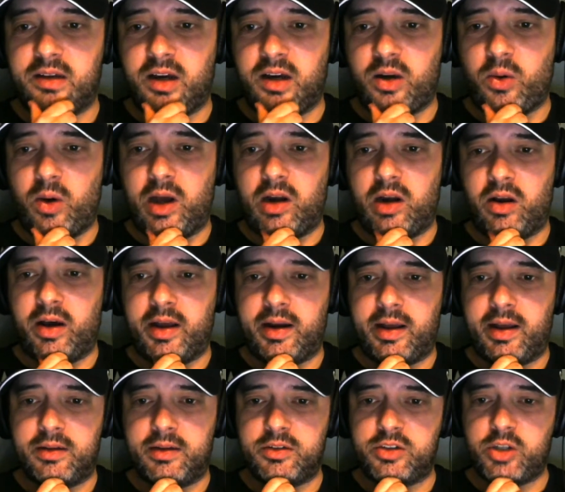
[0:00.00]
I quite like
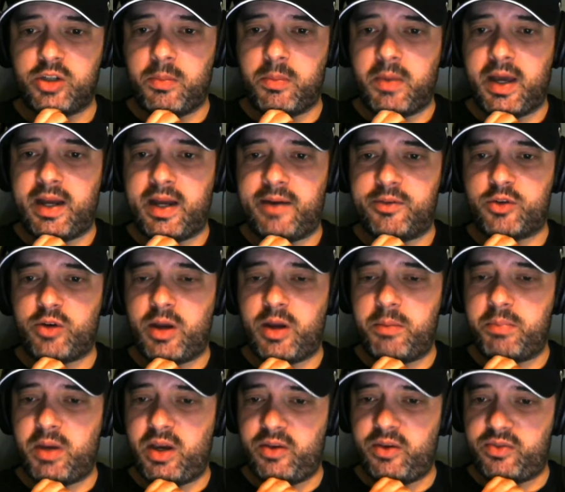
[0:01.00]
that. Top man, have a
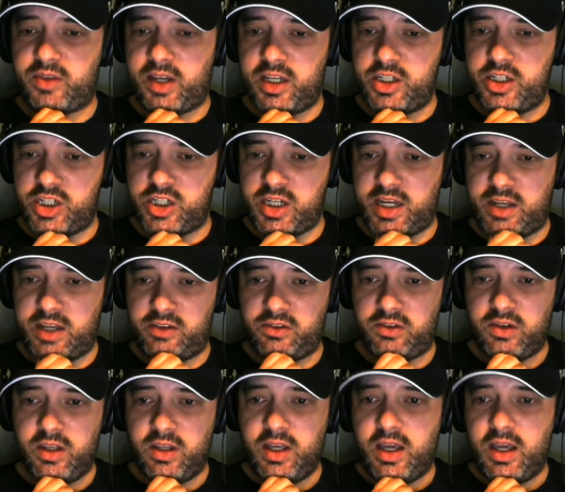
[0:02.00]
great birthday. Cheers.